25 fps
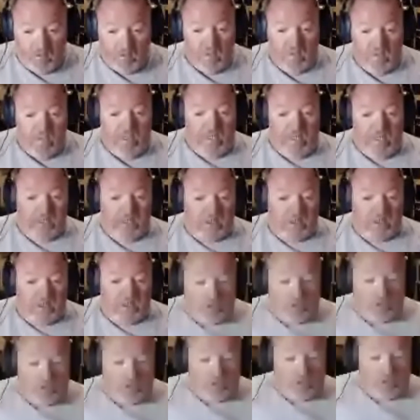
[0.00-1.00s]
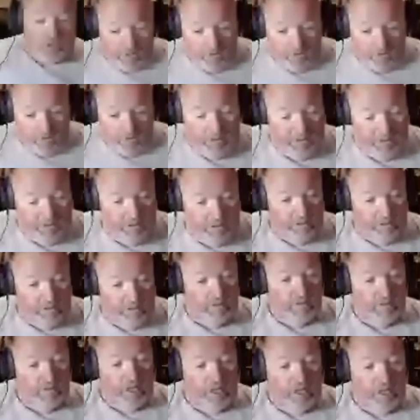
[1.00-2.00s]
Yes, Chuck Keller, and then
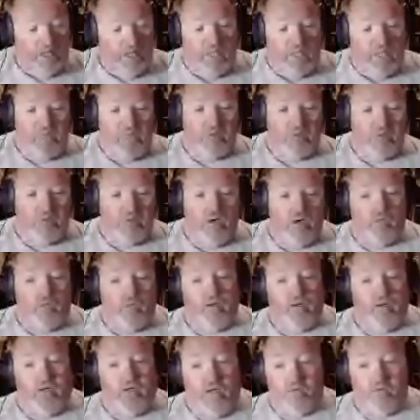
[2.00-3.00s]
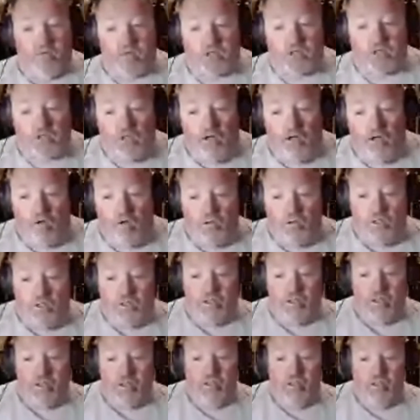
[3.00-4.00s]
they didn't even know where they was going.
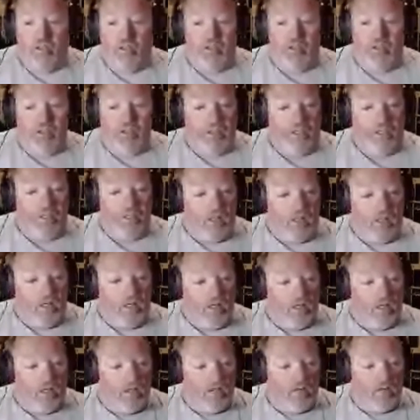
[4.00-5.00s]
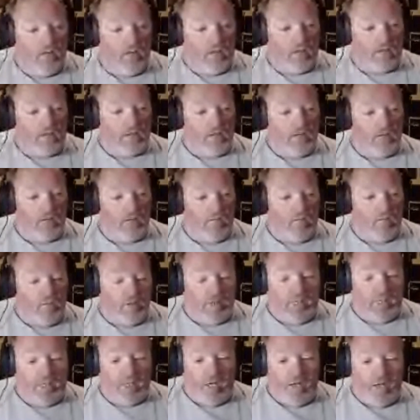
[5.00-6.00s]
And when they
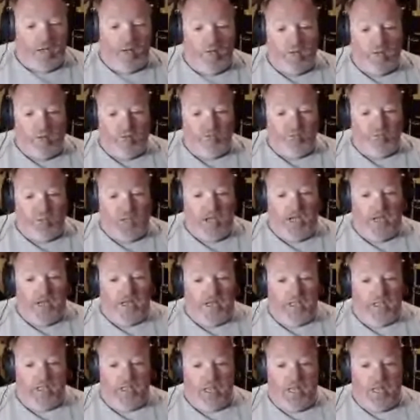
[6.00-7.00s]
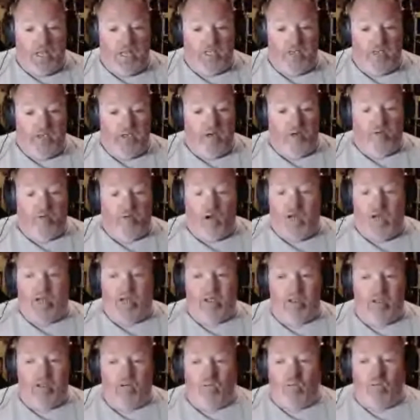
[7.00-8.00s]
got on the plane, they had no
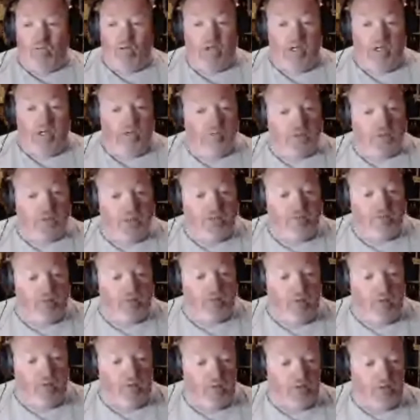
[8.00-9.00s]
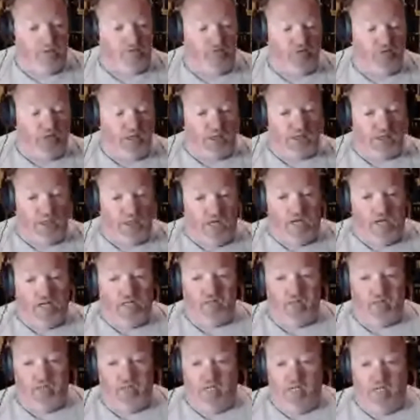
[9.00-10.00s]
idea where they was even going to fish at.
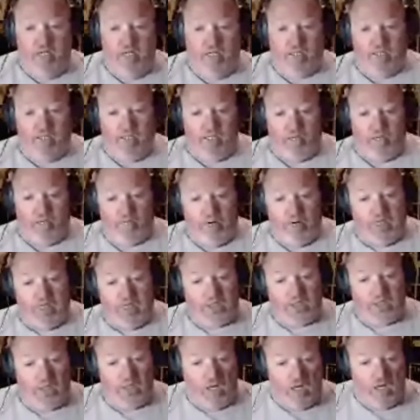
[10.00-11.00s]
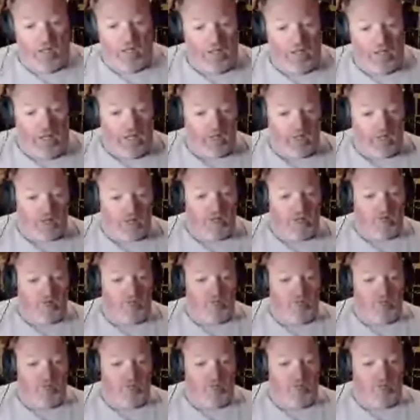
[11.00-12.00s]
And Ray Scott announced it
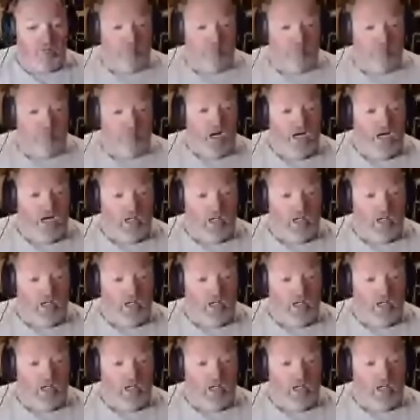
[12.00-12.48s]
mid-flight